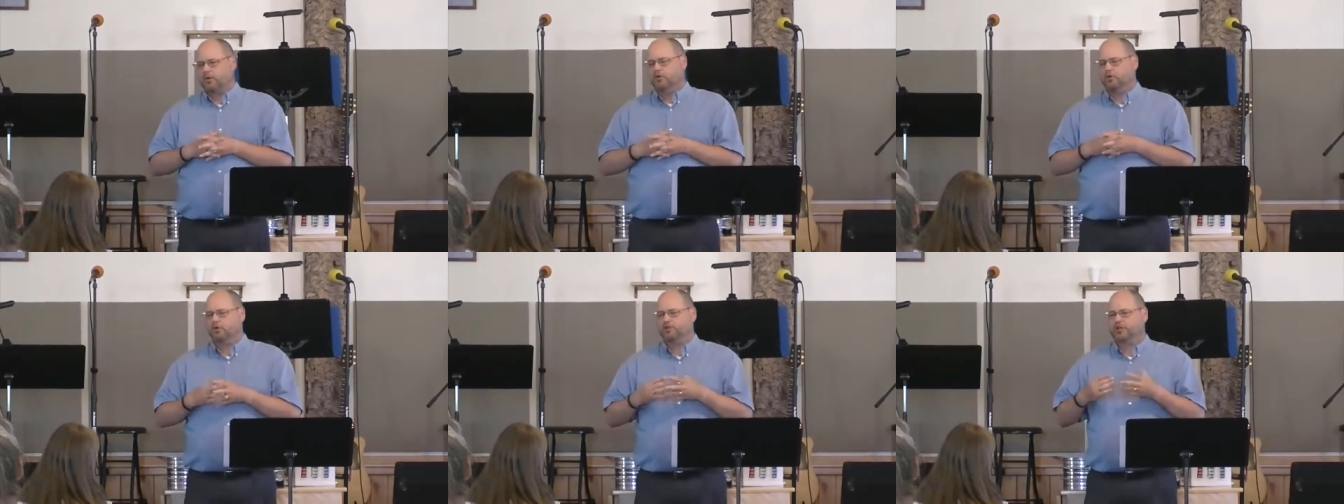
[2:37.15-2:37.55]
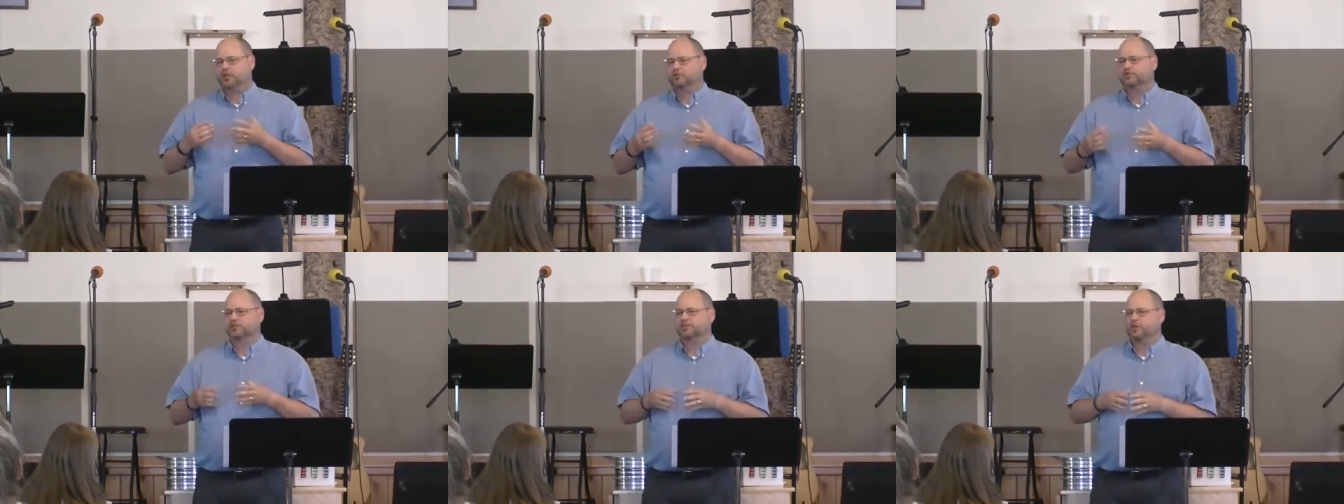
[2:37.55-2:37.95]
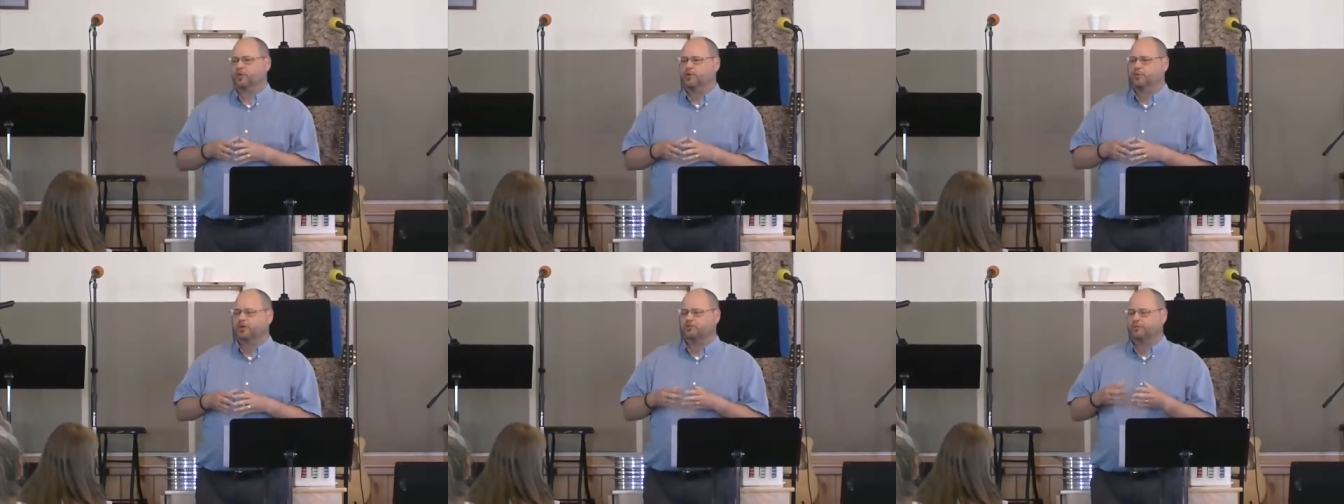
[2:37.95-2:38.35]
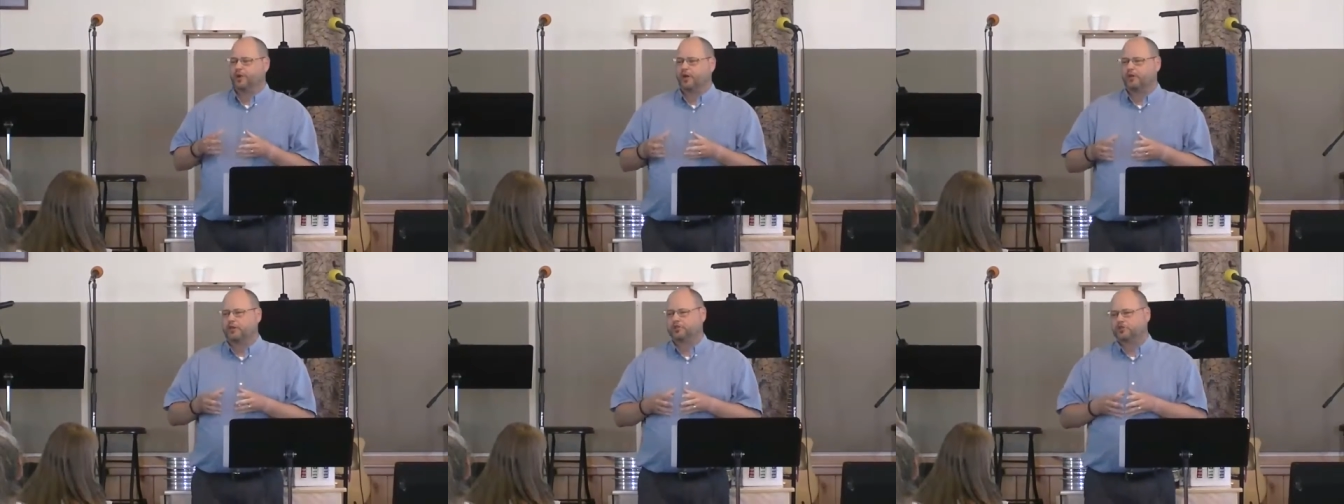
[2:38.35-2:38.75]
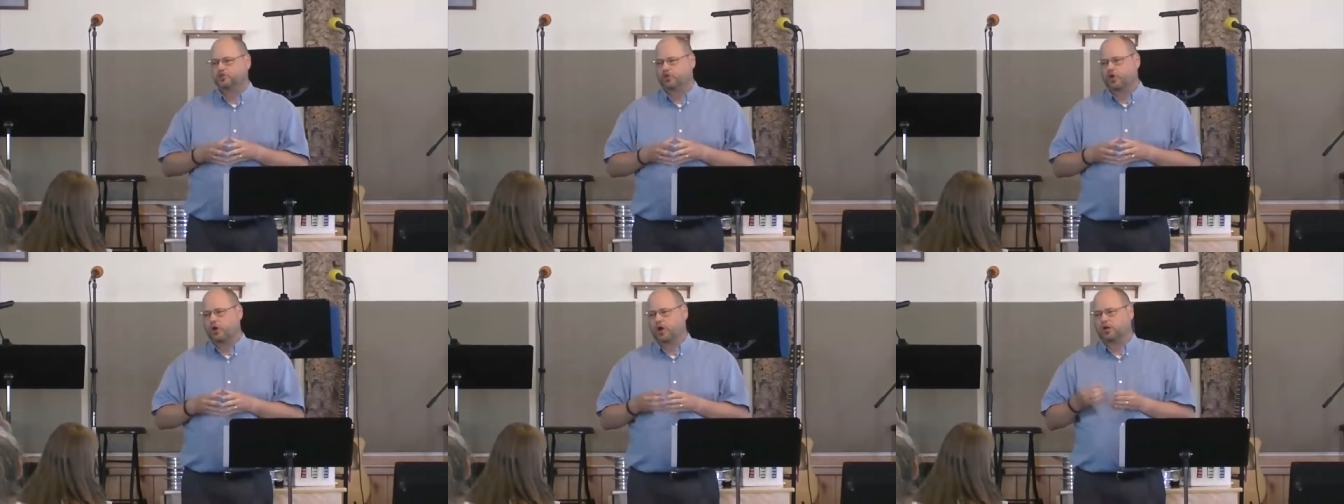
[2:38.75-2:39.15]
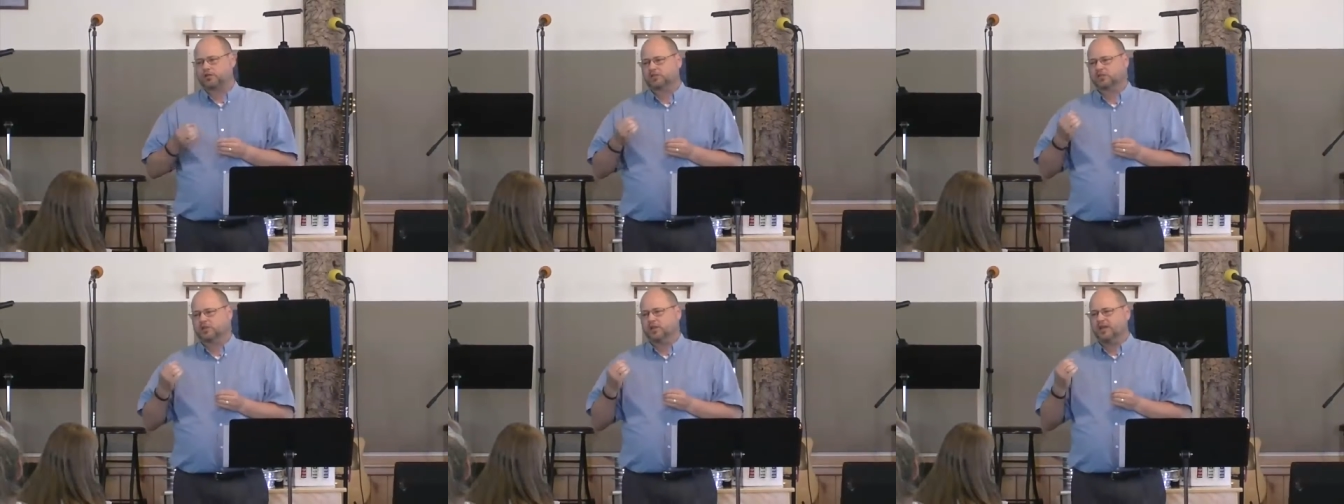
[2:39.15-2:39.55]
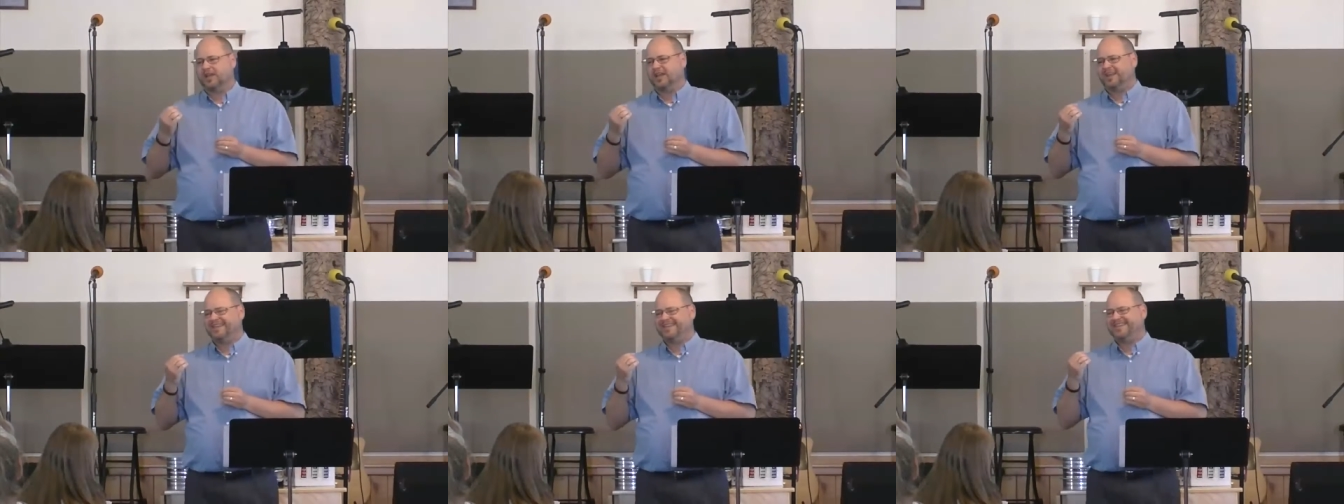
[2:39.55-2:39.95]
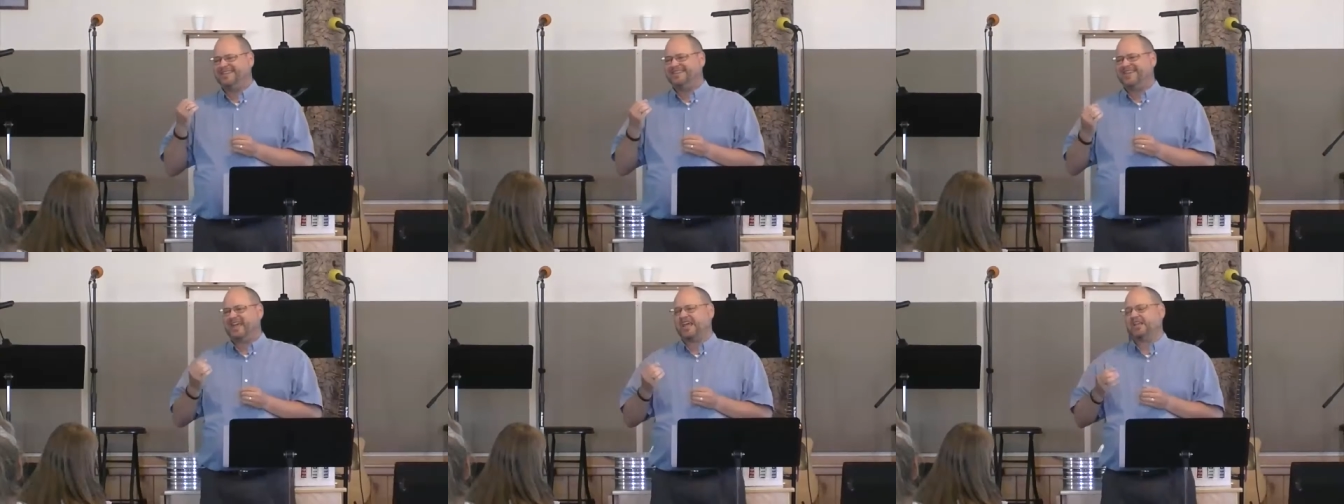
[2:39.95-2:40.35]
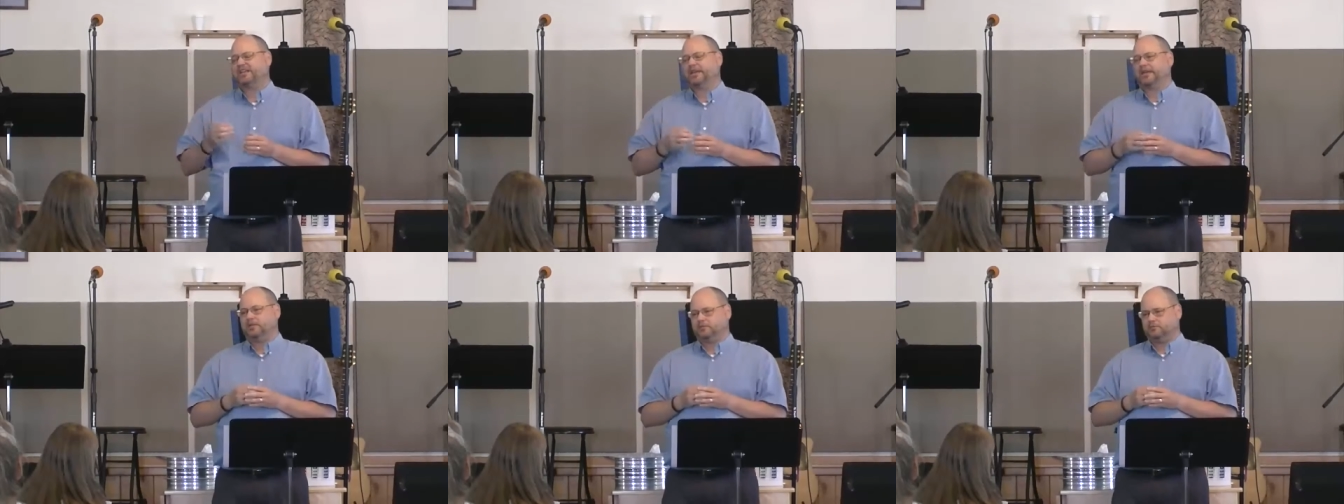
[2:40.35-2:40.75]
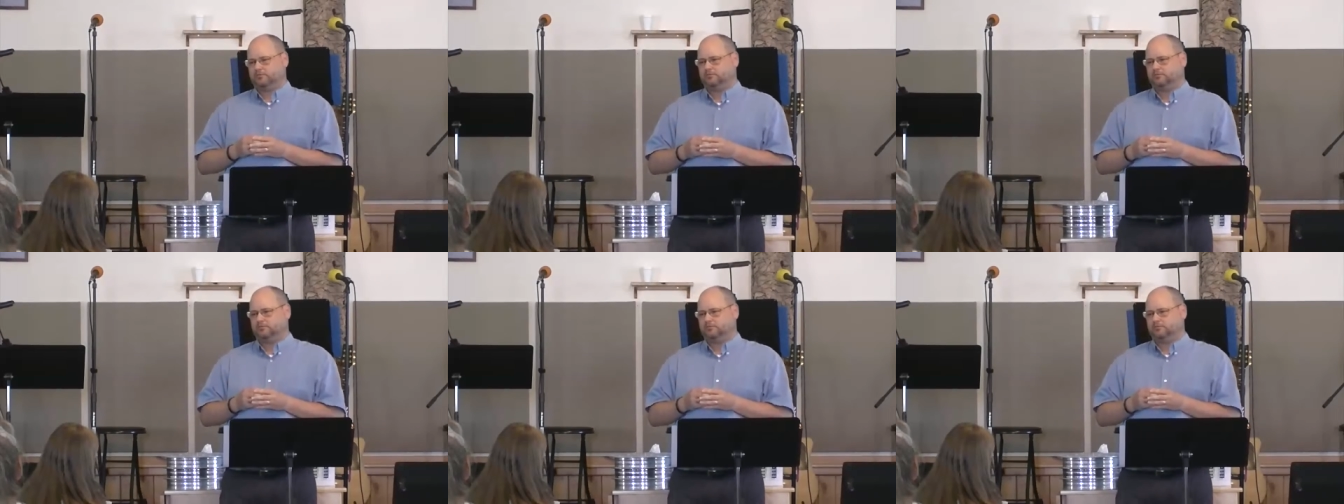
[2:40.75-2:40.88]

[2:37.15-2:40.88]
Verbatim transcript: Luke tells us that we must bear this cross daily.